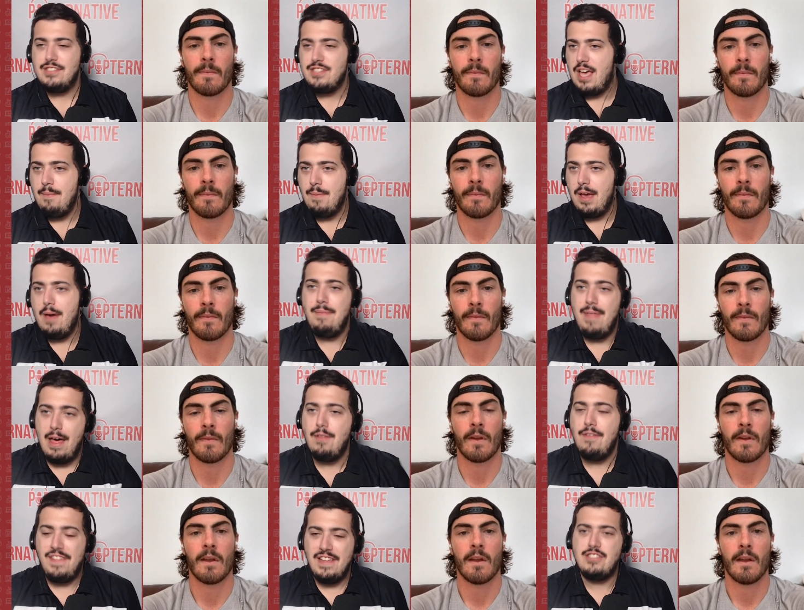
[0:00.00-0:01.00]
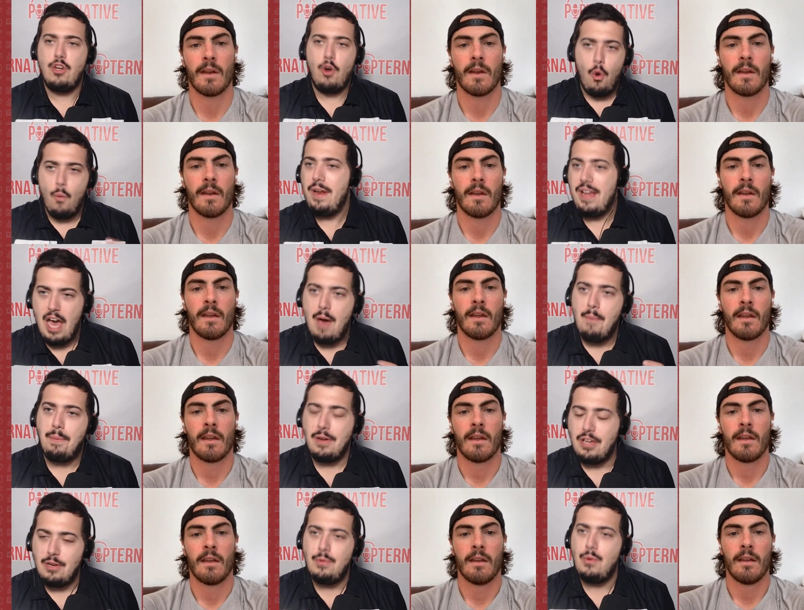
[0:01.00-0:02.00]
Speaker 1: coming up now that things are opening up? Are
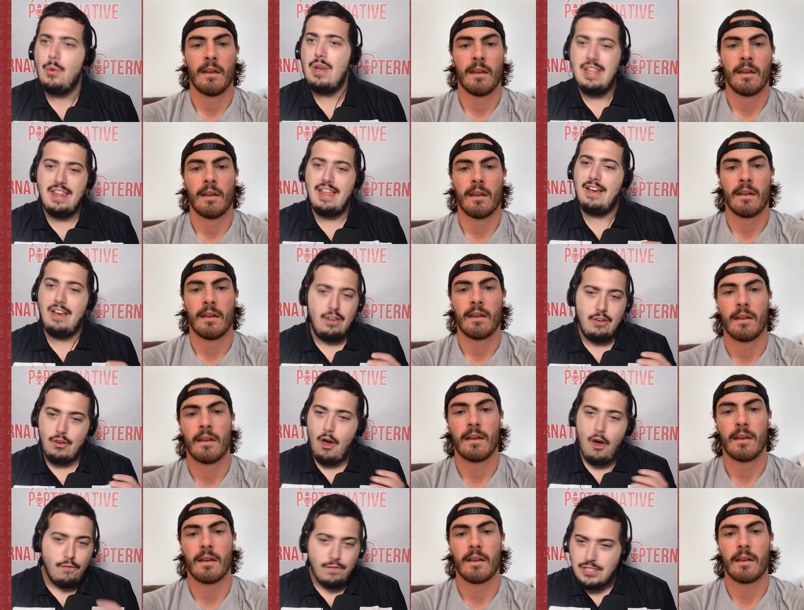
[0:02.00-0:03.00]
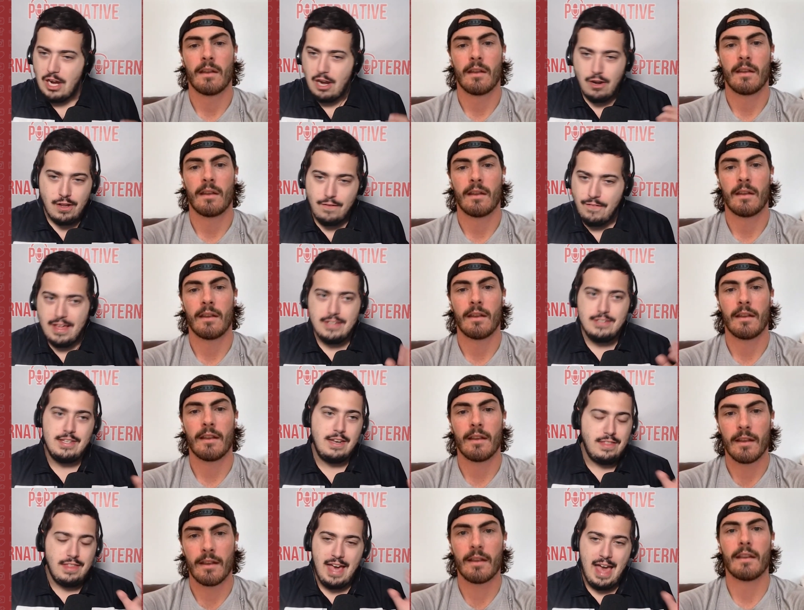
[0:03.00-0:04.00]
you do any like golf charity events,
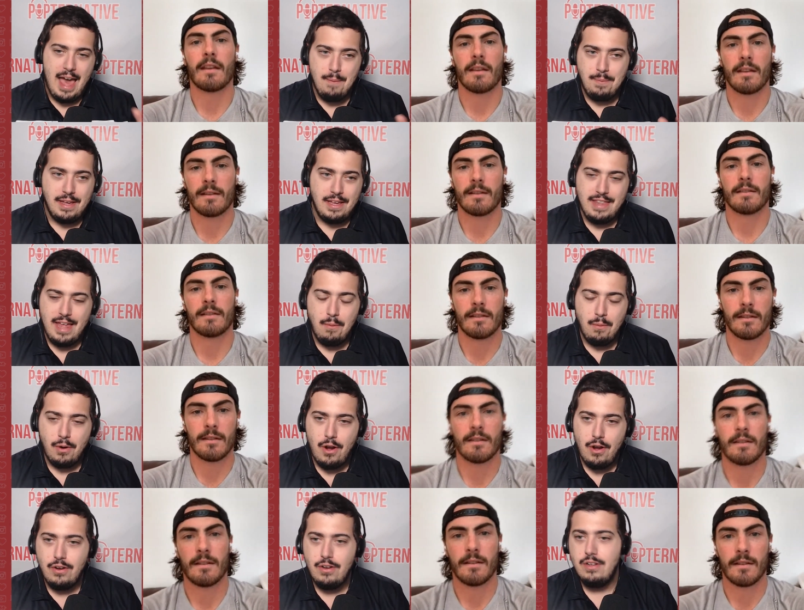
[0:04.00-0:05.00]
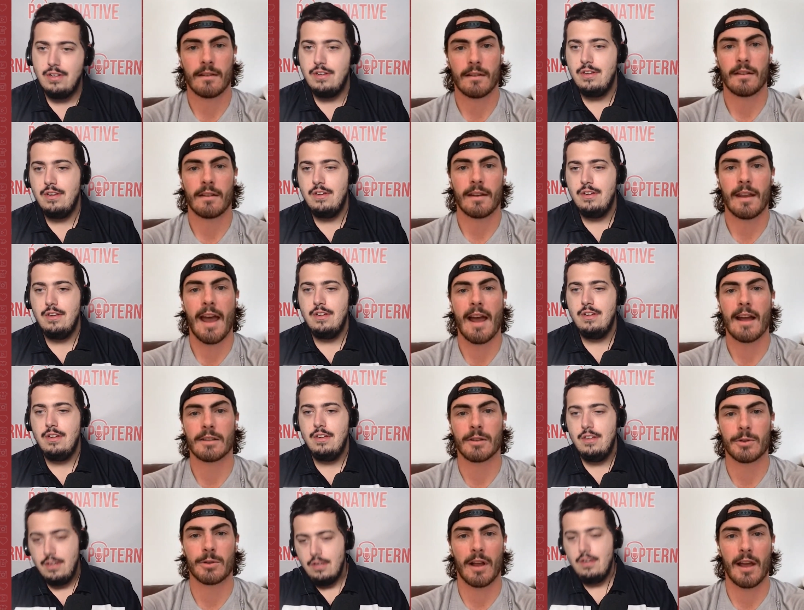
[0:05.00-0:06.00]
anything happening in that regard?
Speaker 2: Yeah.
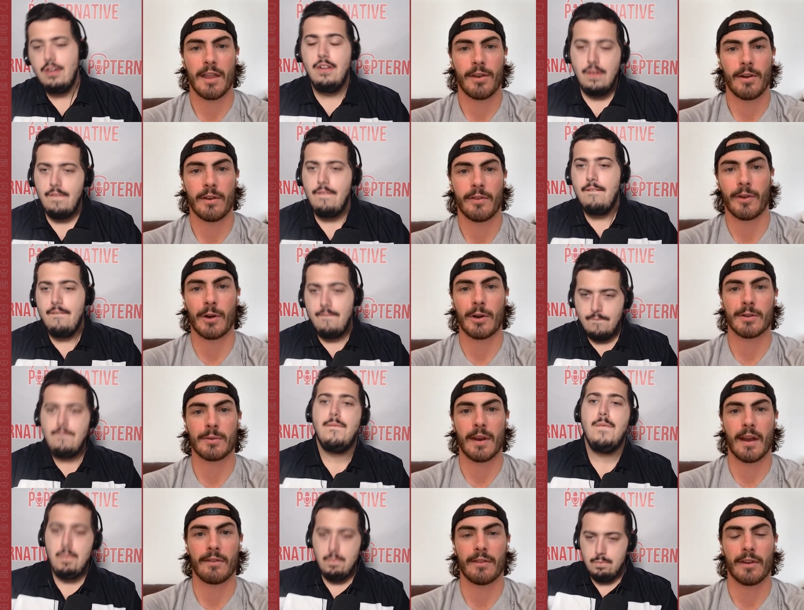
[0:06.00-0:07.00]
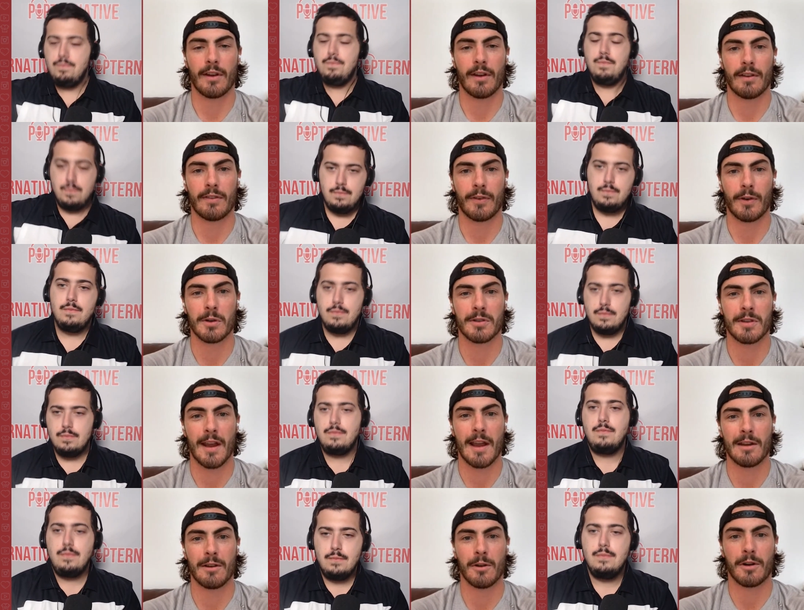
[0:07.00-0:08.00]
So July thirty-first, we have the first
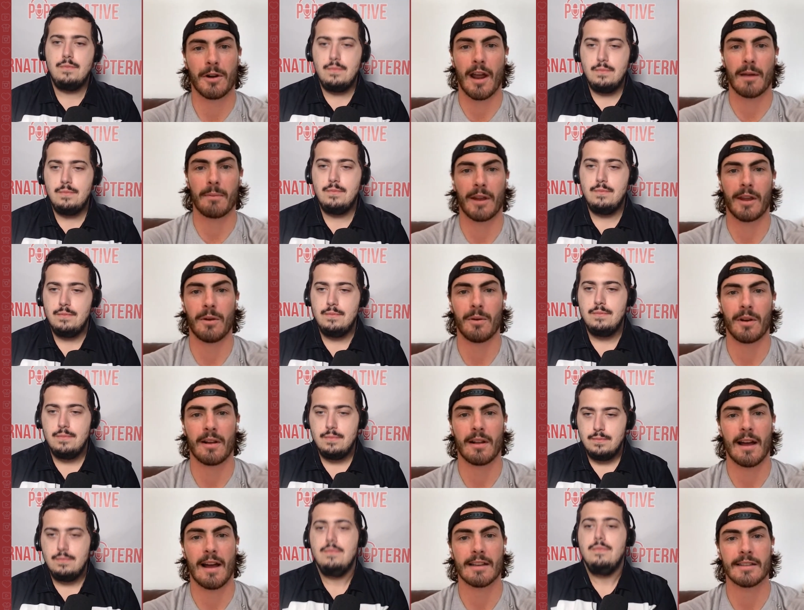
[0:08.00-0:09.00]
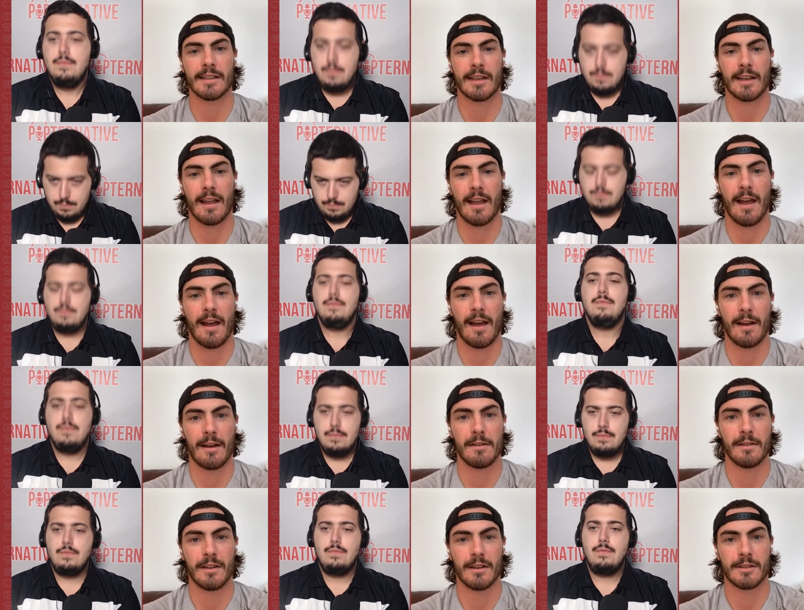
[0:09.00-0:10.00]
annual Craig McEwen Classic.
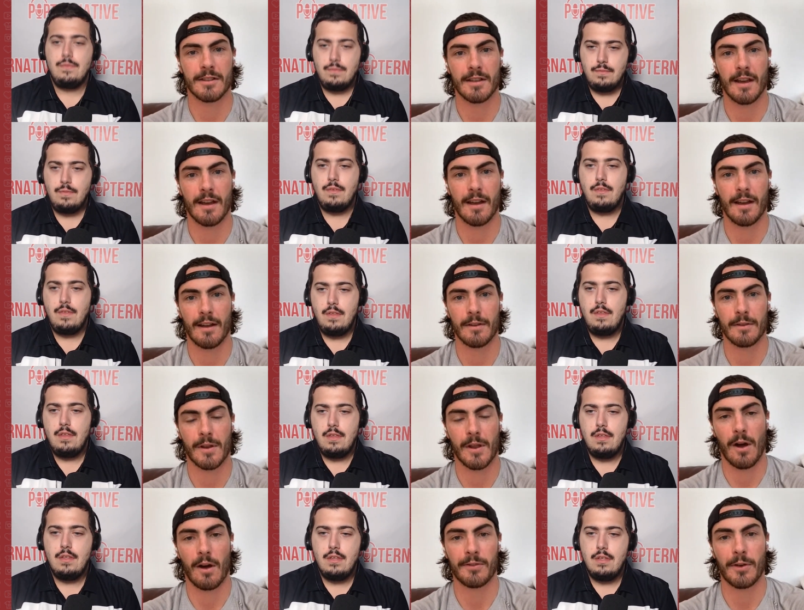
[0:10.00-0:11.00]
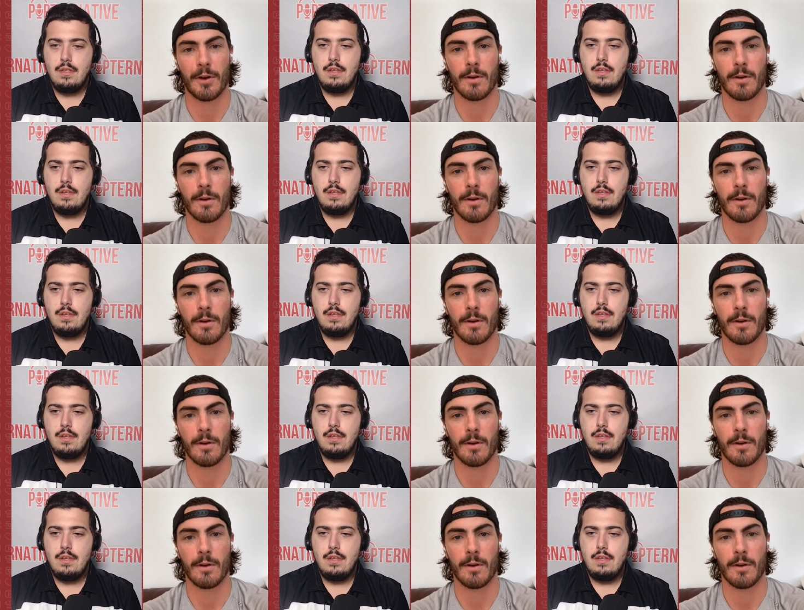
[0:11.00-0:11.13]
Uh, it's a golf